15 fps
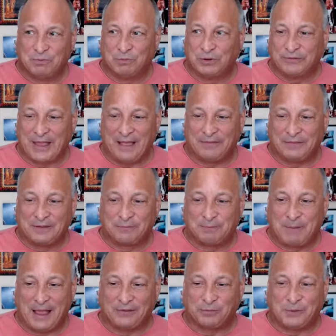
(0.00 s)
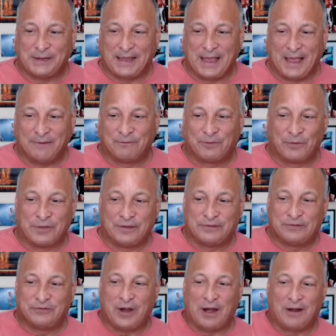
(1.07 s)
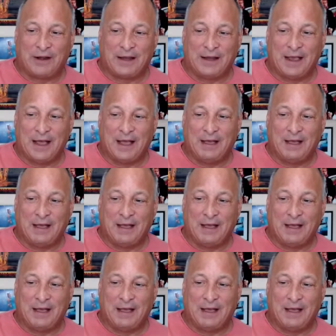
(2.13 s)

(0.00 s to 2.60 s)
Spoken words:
was out this past weekend for this Jerry,